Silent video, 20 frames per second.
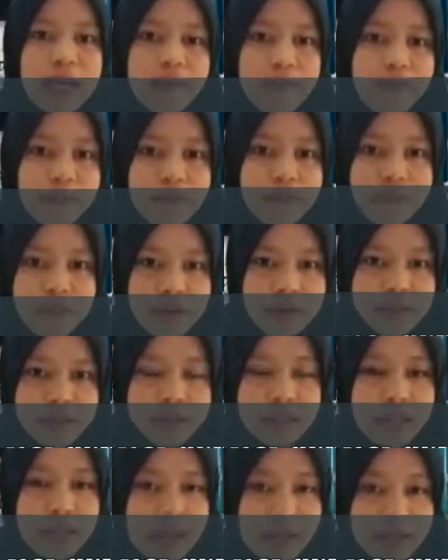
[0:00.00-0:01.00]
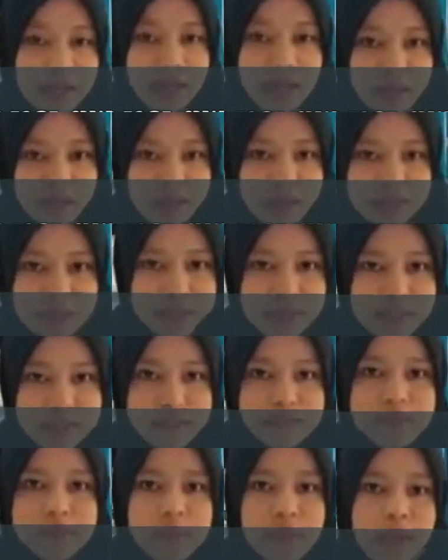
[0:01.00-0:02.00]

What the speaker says: effort and cost.